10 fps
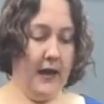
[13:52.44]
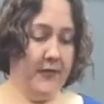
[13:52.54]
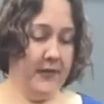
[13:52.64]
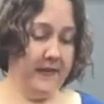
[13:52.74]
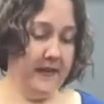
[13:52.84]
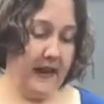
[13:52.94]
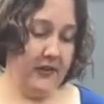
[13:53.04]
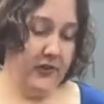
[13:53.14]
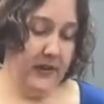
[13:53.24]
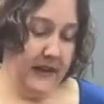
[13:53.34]
this is
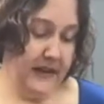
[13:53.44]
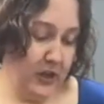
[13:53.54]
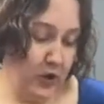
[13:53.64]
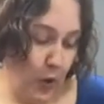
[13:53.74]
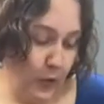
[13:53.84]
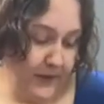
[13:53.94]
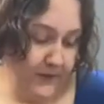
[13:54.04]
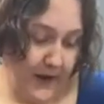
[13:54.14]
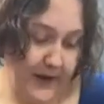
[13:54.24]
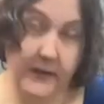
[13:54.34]
actually, you only
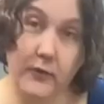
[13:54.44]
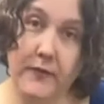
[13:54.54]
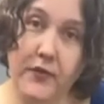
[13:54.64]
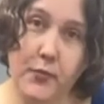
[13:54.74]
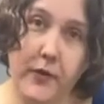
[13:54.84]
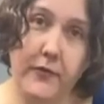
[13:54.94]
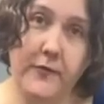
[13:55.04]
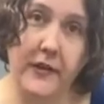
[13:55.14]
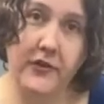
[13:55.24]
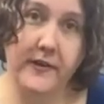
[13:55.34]
find it if the
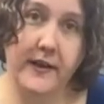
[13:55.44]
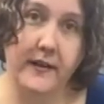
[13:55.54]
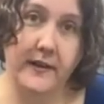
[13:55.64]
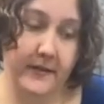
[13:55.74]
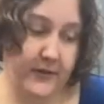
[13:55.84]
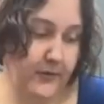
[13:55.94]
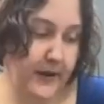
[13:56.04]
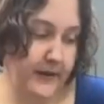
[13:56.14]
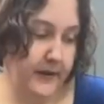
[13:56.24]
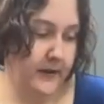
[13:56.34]
preservation techniques are
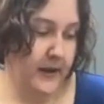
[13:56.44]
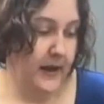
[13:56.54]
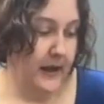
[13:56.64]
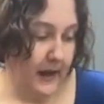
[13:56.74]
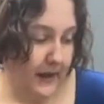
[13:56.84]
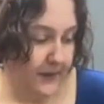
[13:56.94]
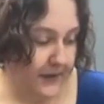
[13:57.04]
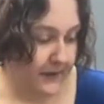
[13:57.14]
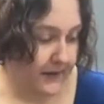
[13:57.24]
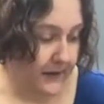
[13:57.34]
right.
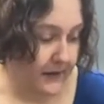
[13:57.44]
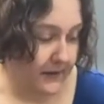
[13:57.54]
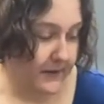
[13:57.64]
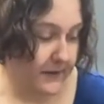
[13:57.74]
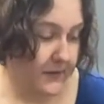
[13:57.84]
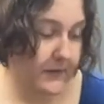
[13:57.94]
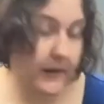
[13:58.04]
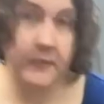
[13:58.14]
This is the same